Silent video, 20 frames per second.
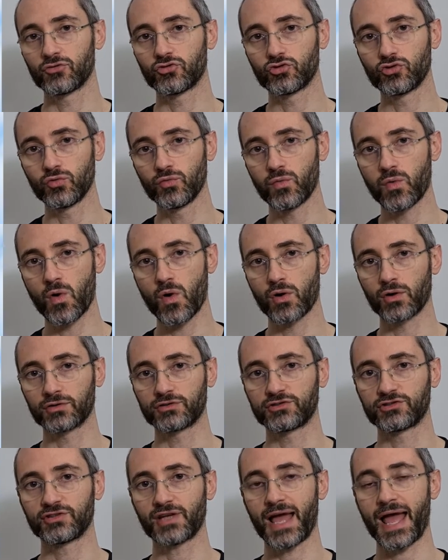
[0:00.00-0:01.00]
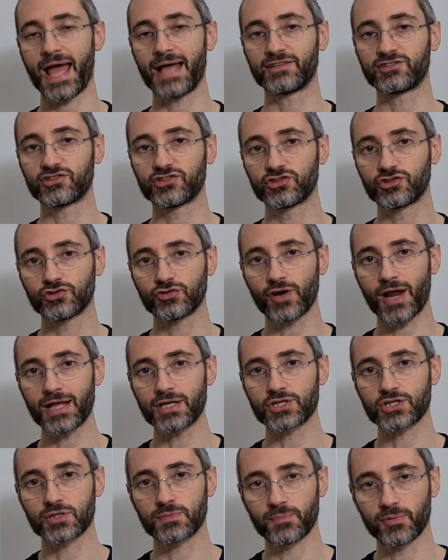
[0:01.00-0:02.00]
towards a
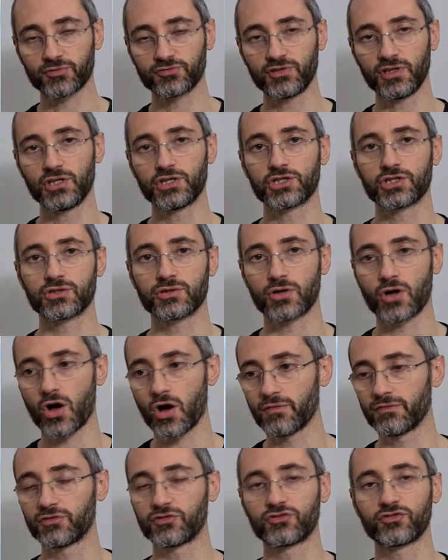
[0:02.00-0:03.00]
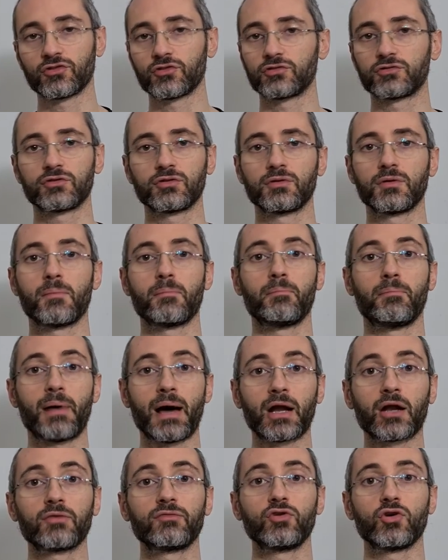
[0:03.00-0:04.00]
stretched position of a certain
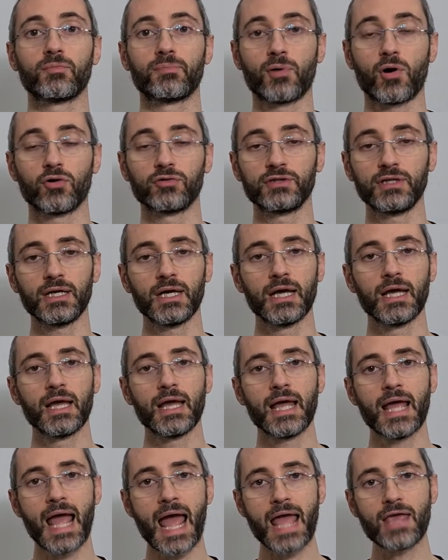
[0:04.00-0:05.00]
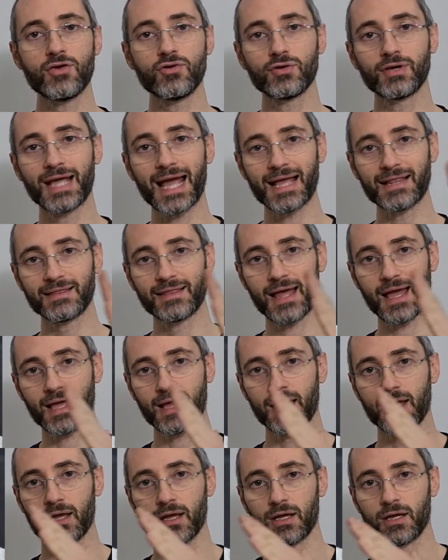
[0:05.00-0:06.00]
part of your body, and you get
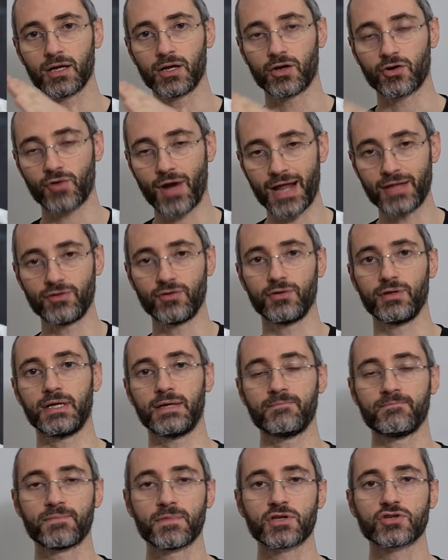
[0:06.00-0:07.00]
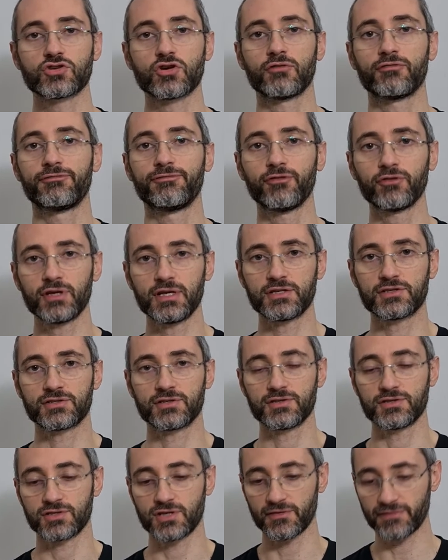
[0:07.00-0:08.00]
there gradually. So, for
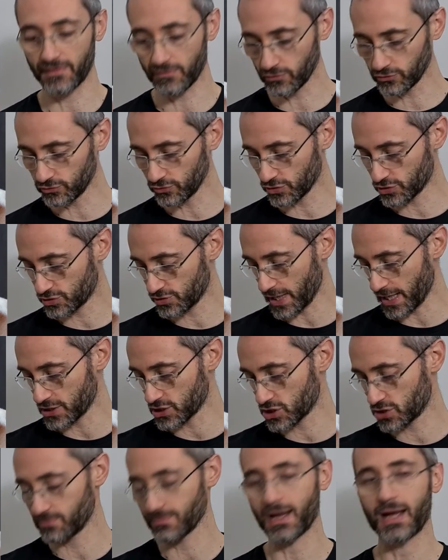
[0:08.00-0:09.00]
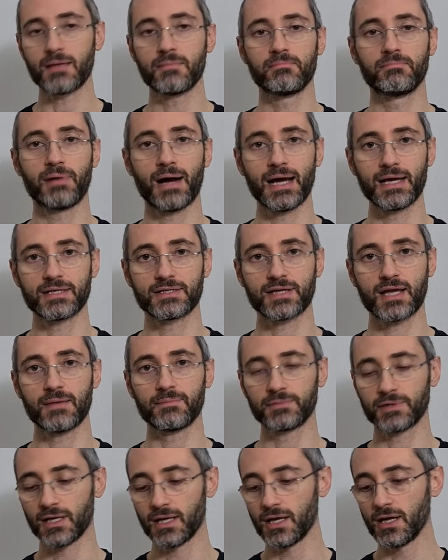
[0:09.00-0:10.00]
instance, if I want to stretch my
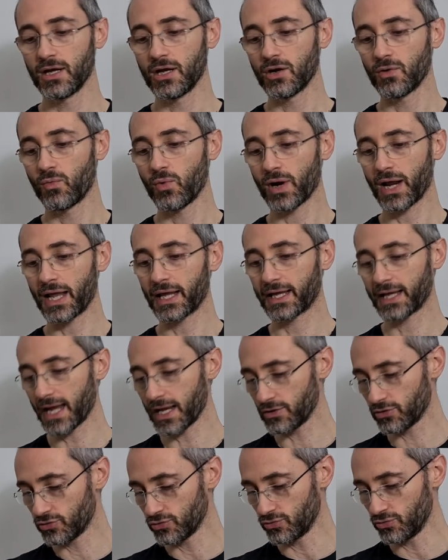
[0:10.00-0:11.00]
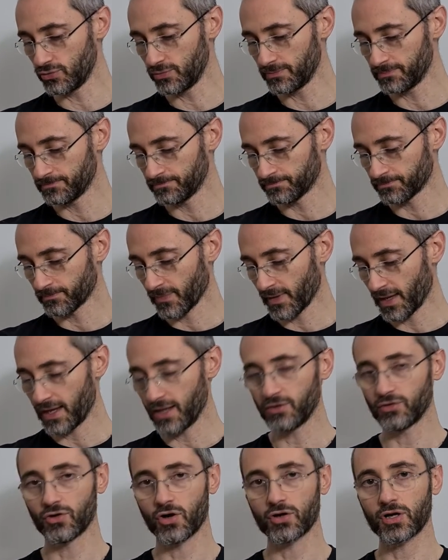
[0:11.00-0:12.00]
bicep, what I can do
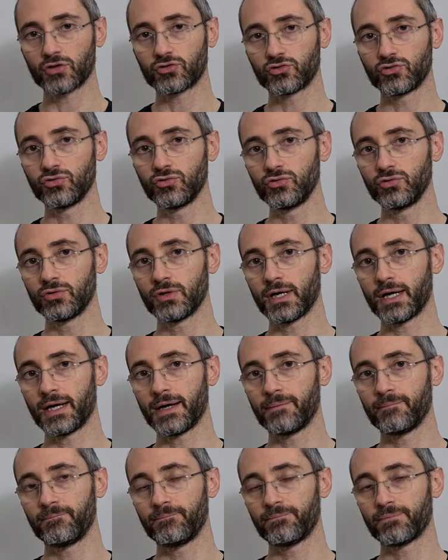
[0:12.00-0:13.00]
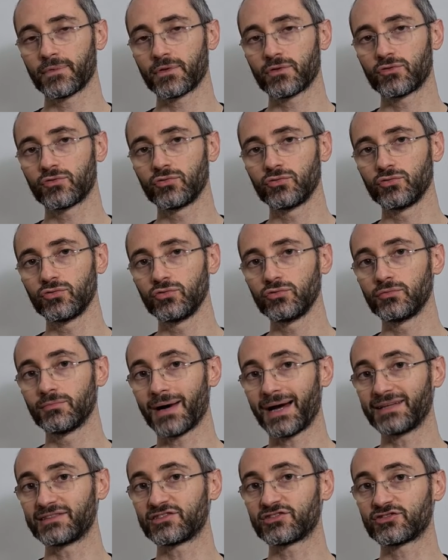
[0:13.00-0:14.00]
in order to do
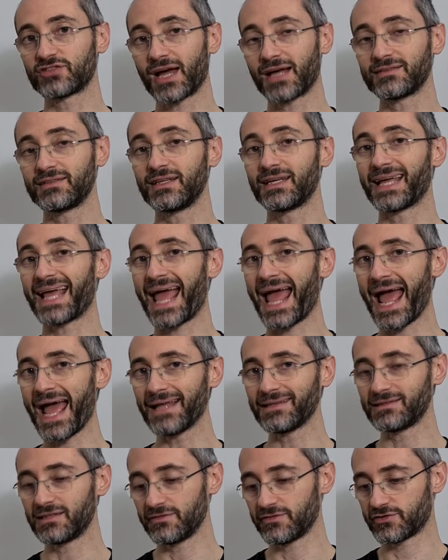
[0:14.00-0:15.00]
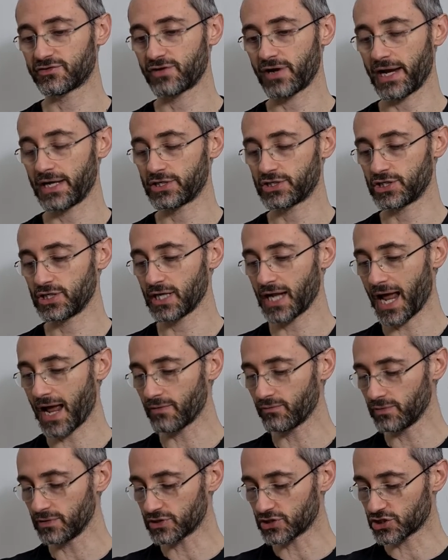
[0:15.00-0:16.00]
my static active stretching, I
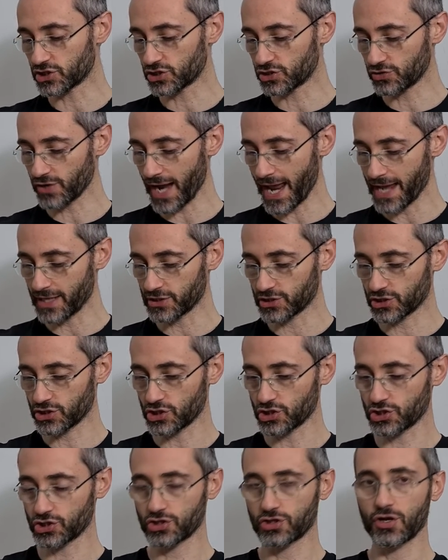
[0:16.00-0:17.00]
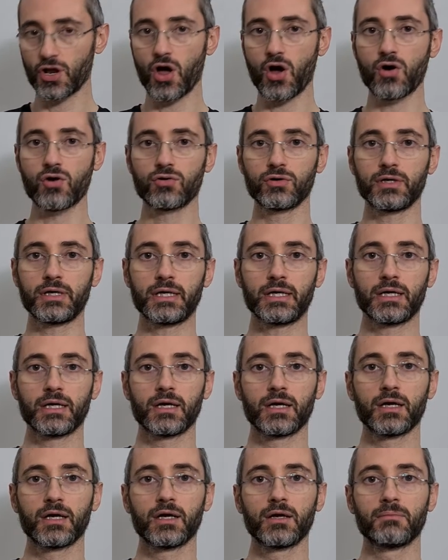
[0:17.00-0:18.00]
will stretch slowly
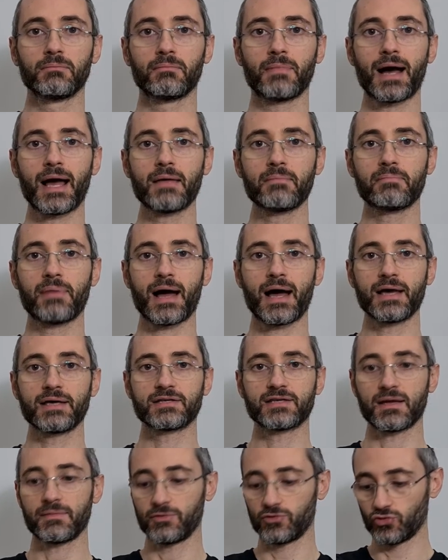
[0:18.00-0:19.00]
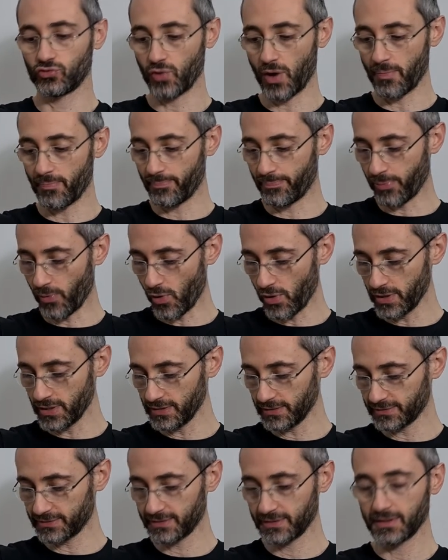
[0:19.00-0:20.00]
my bicep to a
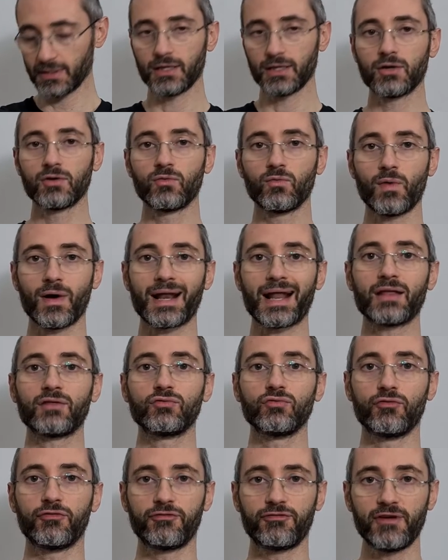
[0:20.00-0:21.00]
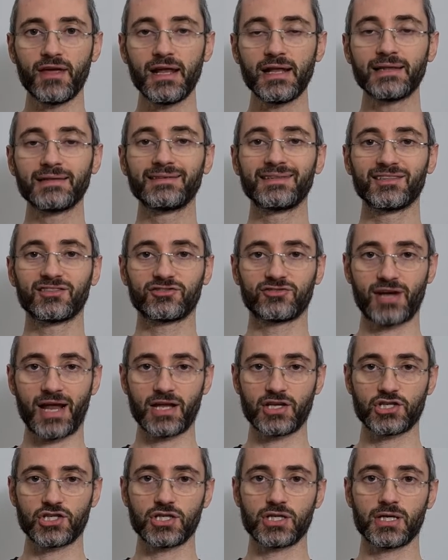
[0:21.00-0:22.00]
point where I do feel the
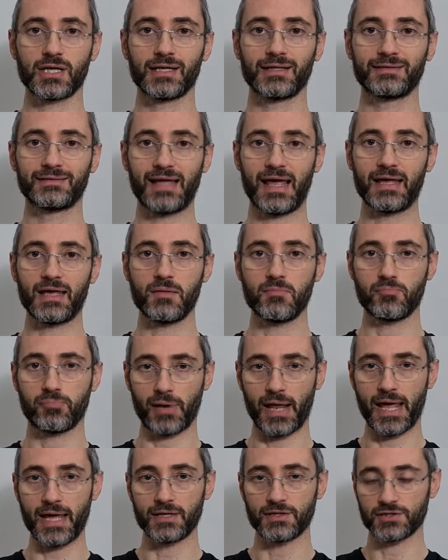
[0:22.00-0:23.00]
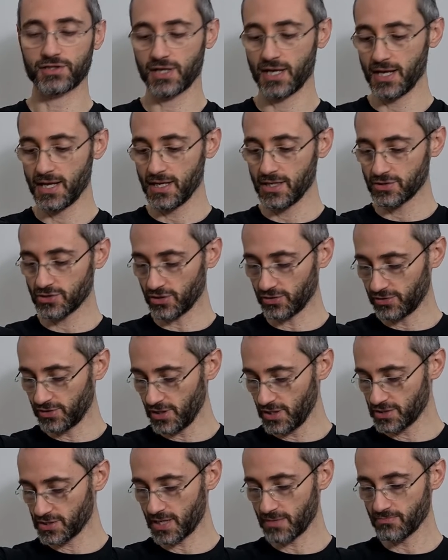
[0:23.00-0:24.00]
stretching taking place. So
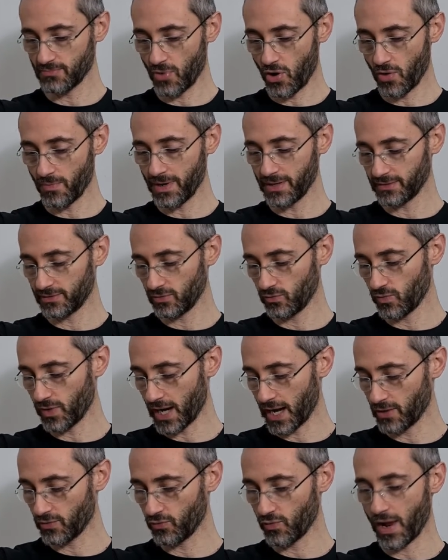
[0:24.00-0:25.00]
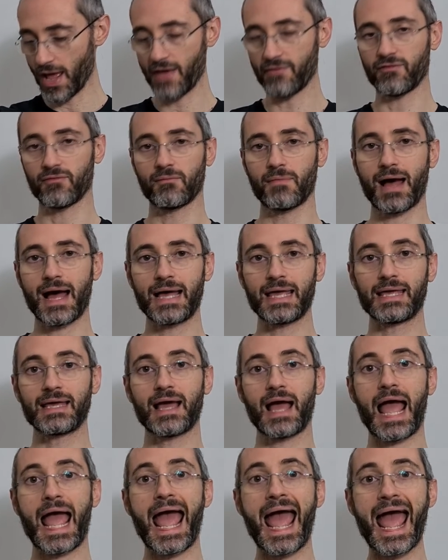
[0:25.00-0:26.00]
this is a moment where I do have my
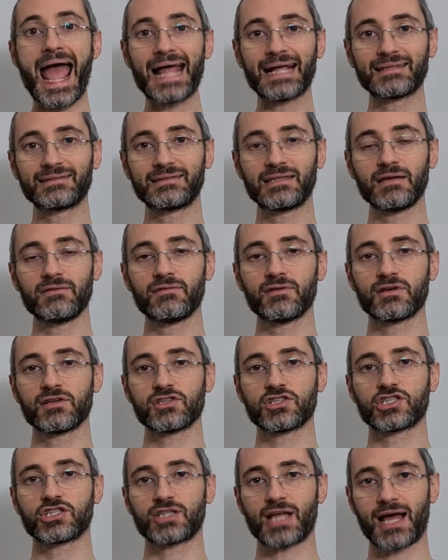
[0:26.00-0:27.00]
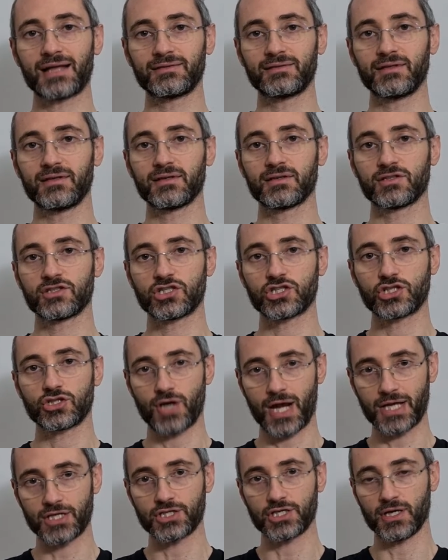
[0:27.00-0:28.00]
active static
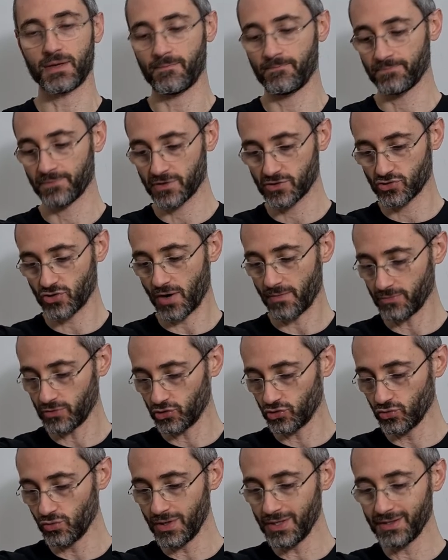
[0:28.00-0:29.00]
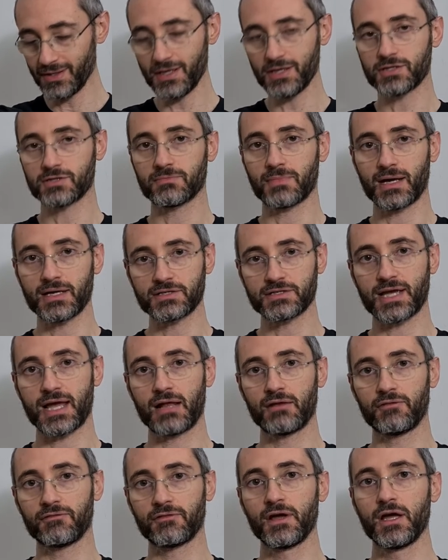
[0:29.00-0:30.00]
stretching. So I'm doing this
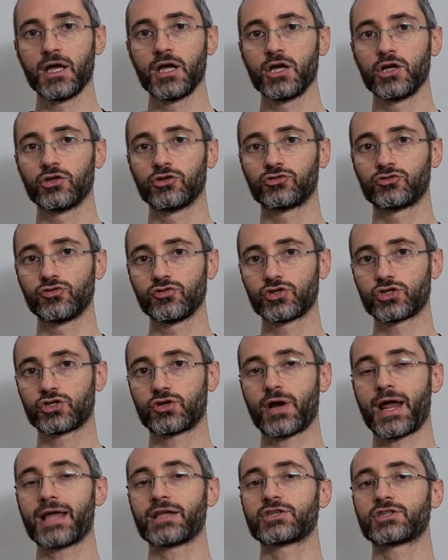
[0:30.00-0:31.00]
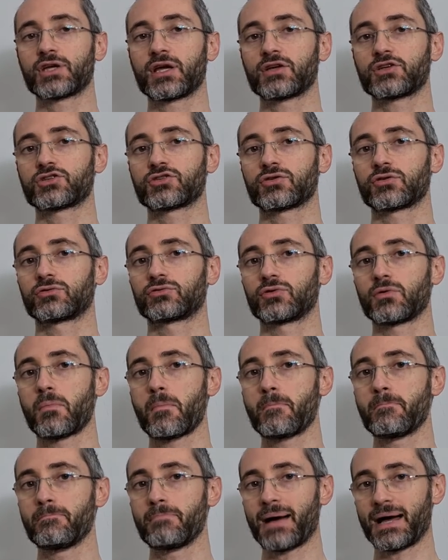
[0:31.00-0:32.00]
myself to stretch a certain
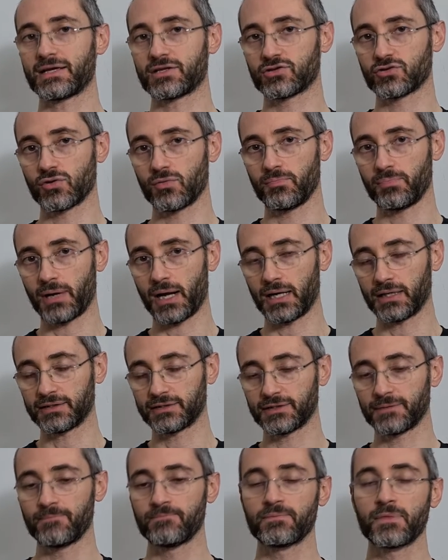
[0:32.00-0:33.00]
muscle part.